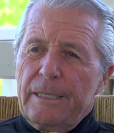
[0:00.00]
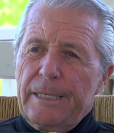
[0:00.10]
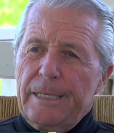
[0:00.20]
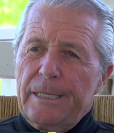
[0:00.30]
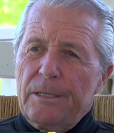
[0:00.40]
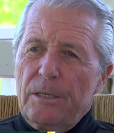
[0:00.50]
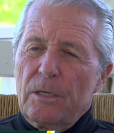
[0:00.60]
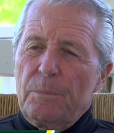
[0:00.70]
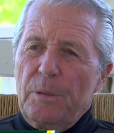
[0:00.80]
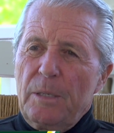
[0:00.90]
And
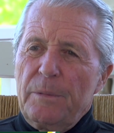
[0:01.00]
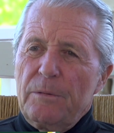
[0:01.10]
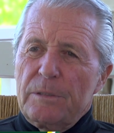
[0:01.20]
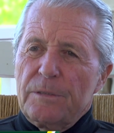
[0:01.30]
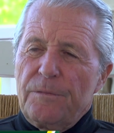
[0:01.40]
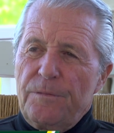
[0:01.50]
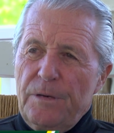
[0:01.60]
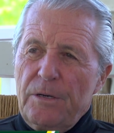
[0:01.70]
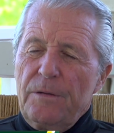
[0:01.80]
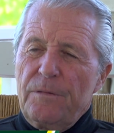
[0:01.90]
Arnold Palmer was a
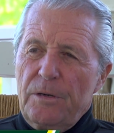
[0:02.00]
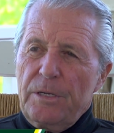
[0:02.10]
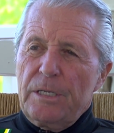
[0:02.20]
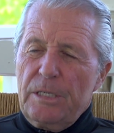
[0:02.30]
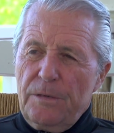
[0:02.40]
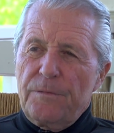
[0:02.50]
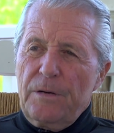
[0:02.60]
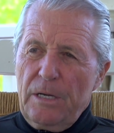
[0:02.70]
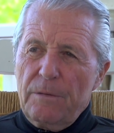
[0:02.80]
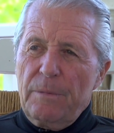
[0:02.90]
very, very dear
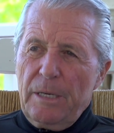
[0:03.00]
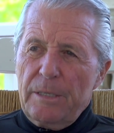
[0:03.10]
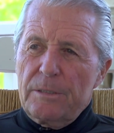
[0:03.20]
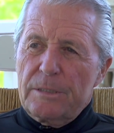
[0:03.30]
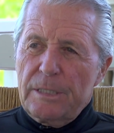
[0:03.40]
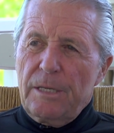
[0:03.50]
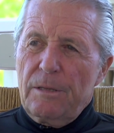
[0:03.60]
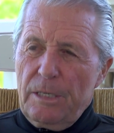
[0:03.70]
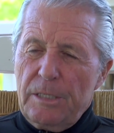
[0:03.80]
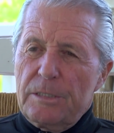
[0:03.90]
friend of mine, to say
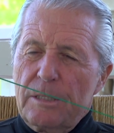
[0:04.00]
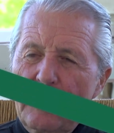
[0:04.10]
the least.